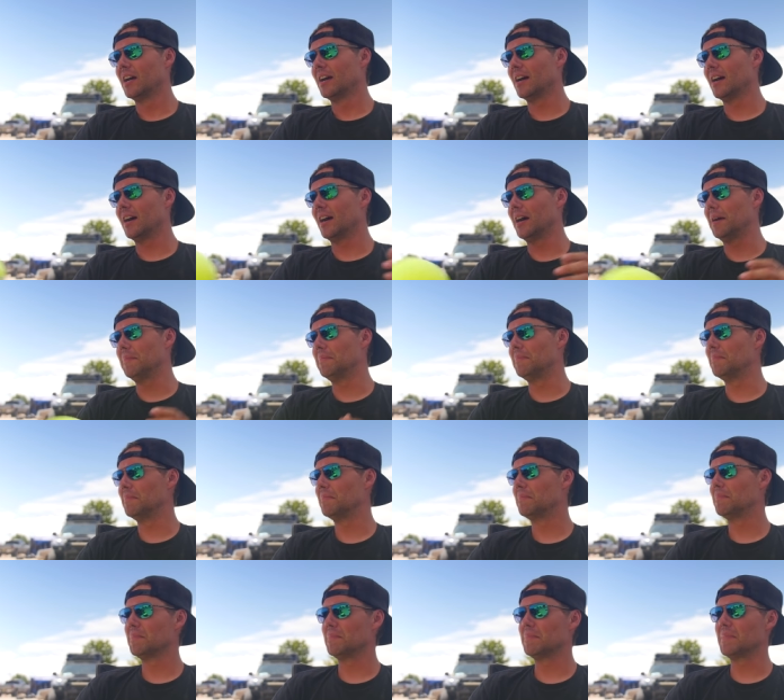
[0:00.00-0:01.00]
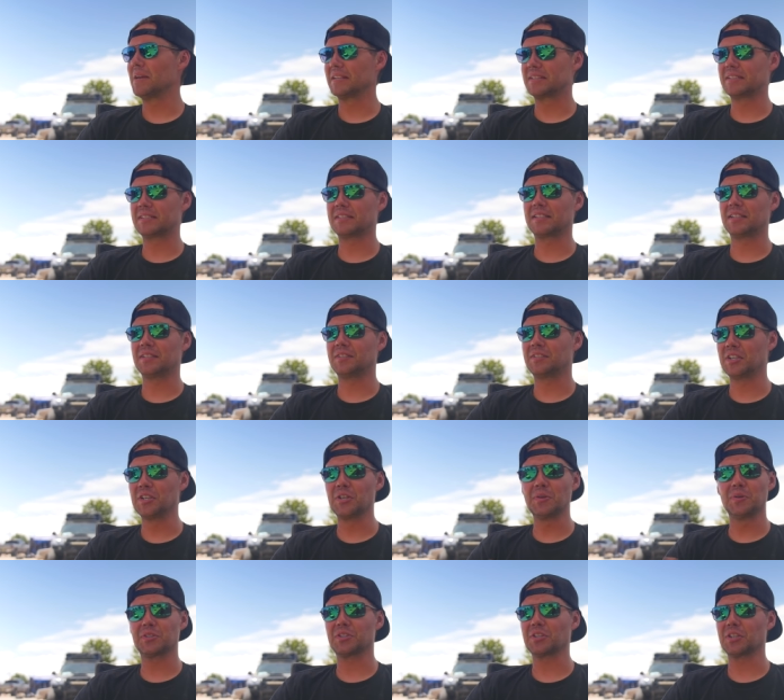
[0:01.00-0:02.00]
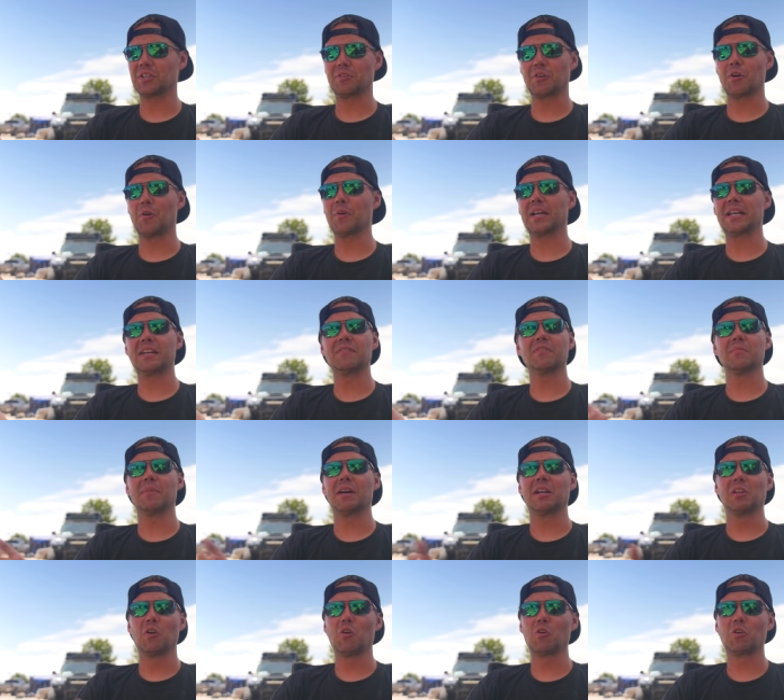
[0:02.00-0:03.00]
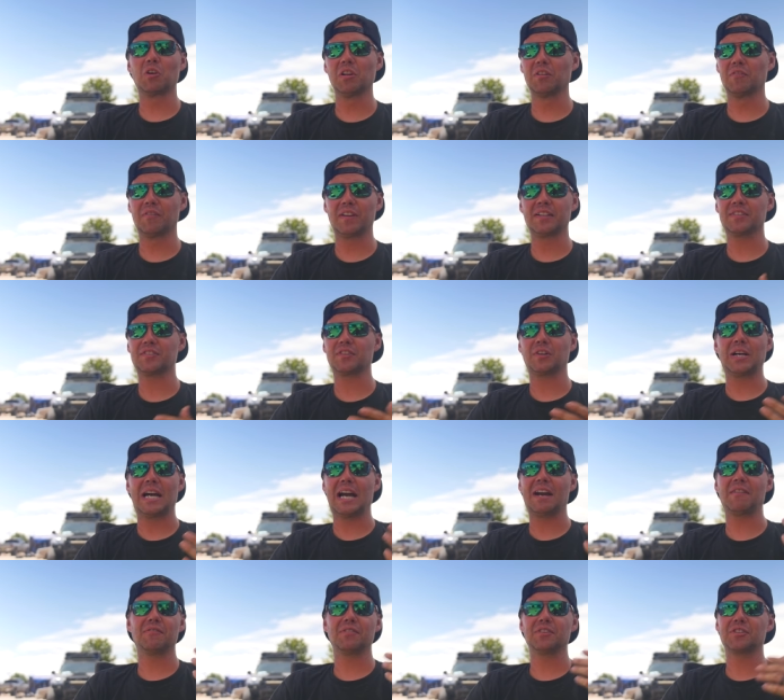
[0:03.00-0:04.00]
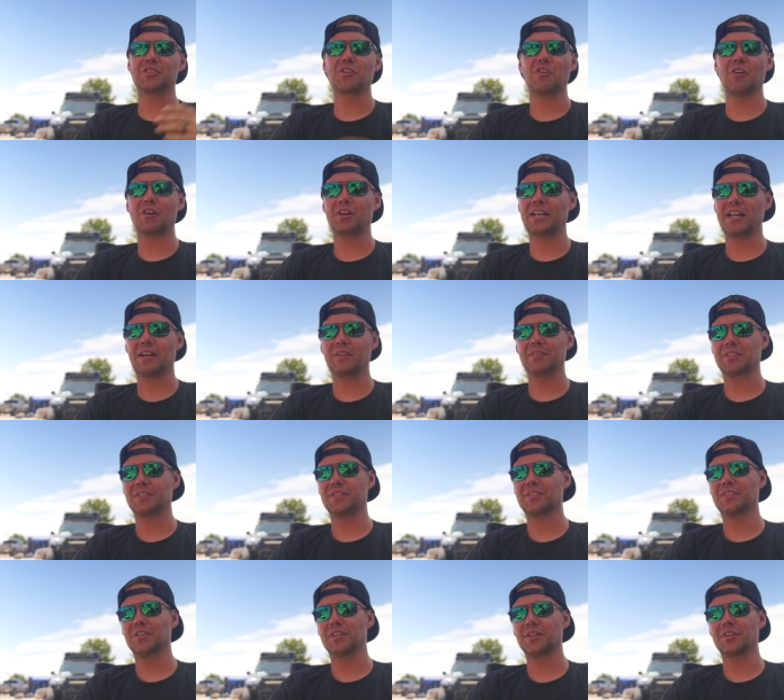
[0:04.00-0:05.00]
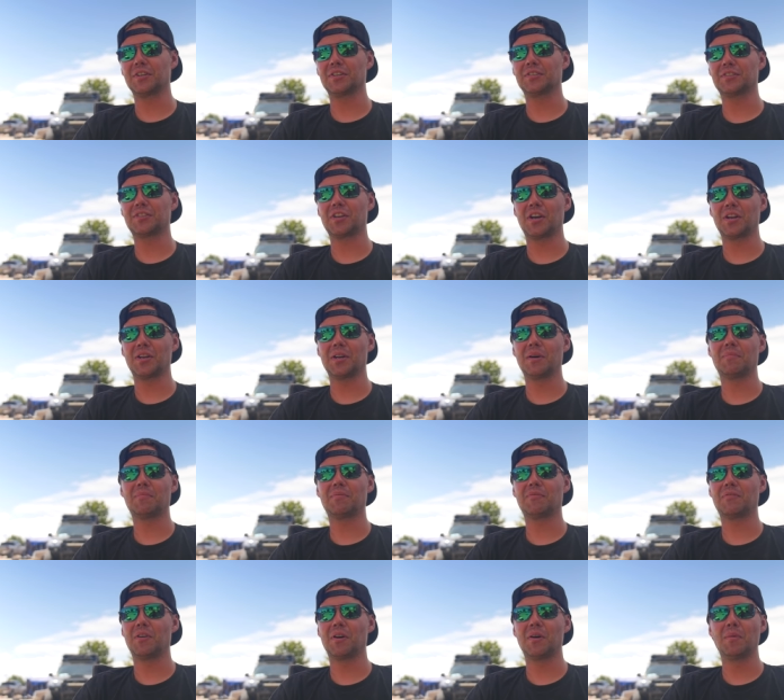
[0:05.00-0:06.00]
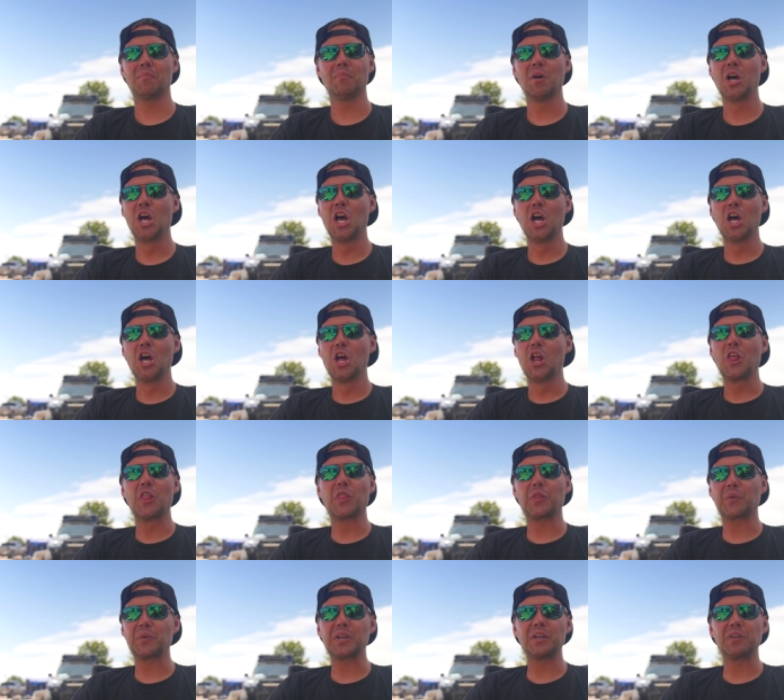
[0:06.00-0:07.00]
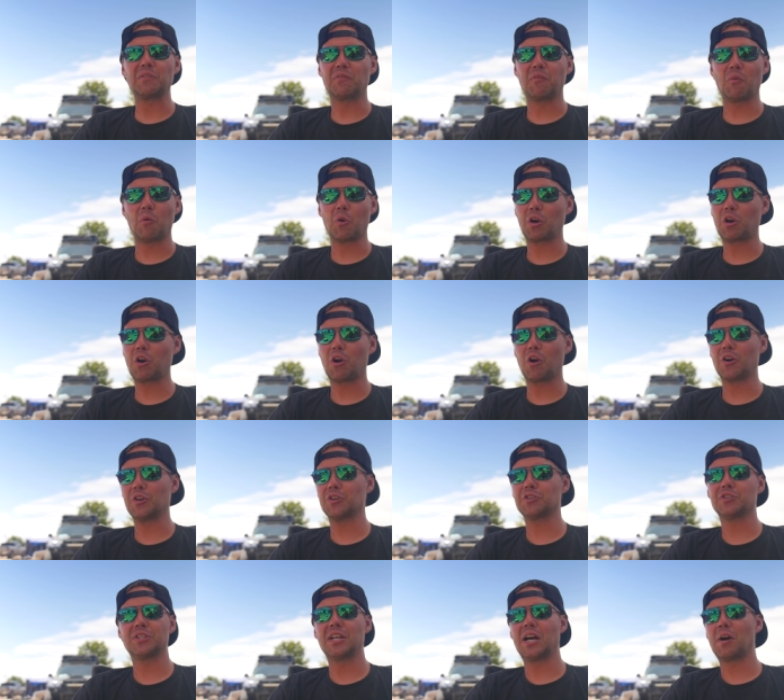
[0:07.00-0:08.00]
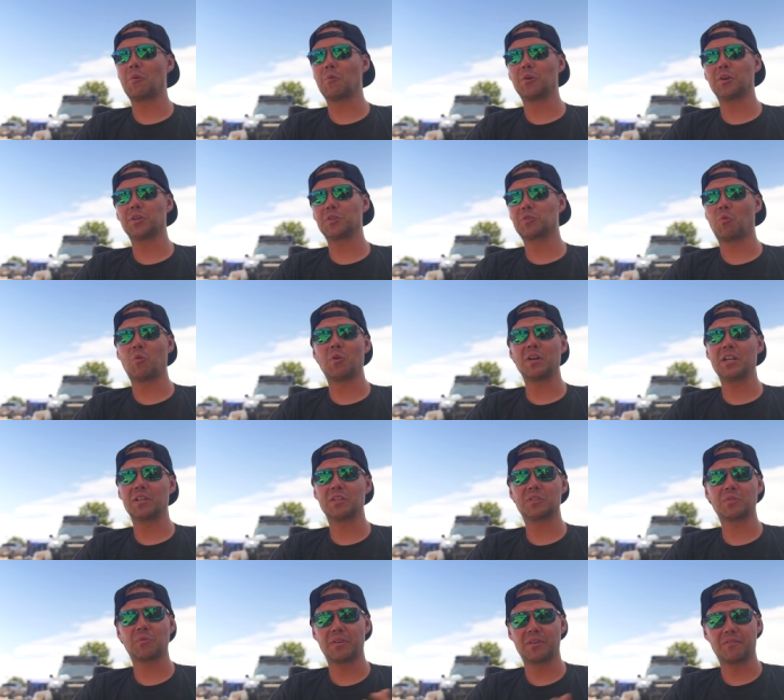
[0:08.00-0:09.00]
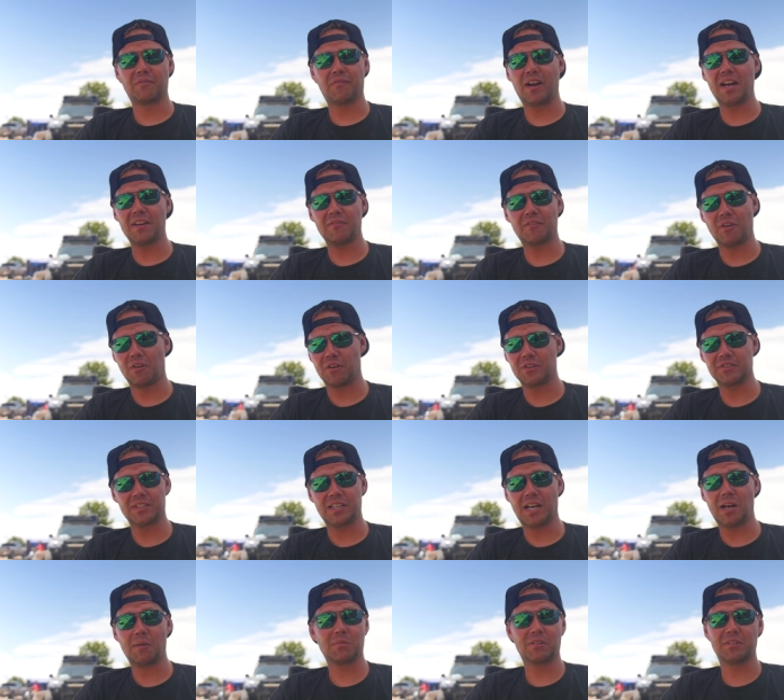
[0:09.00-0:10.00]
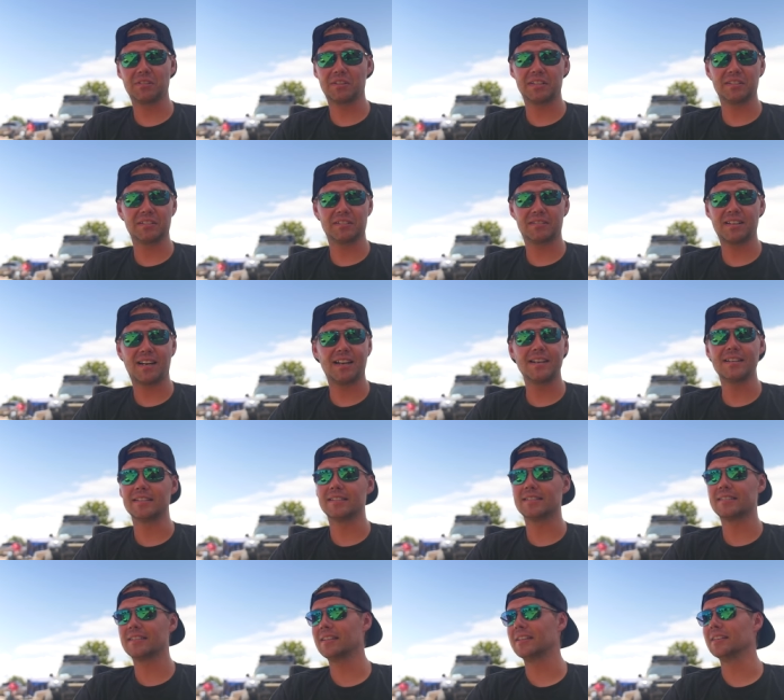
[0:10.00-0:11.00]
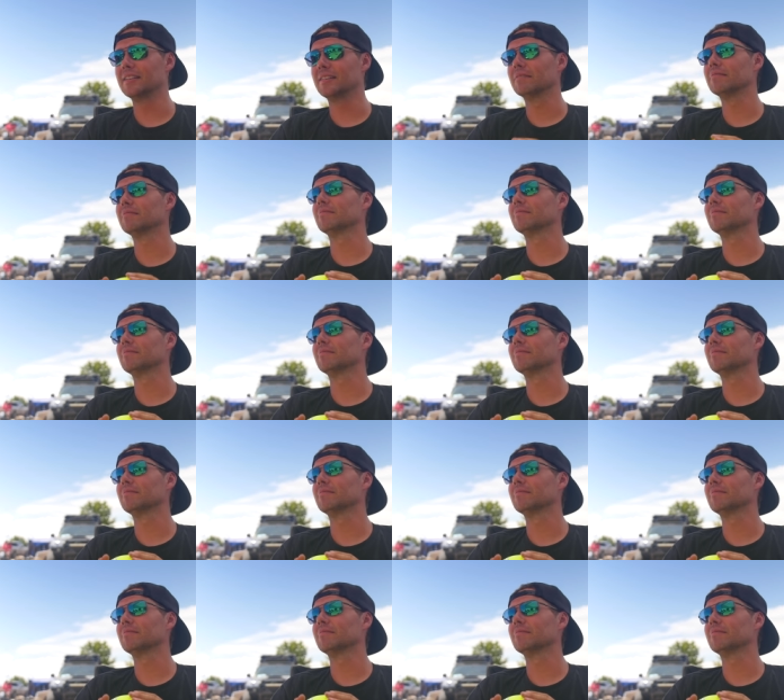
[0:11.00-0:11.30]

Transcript: Um, it's continuously growing. Even my local events, our average car count this year has gone up from three to four cars. Now we're at 20 to 25 cars, and Albuquerque is a tiny city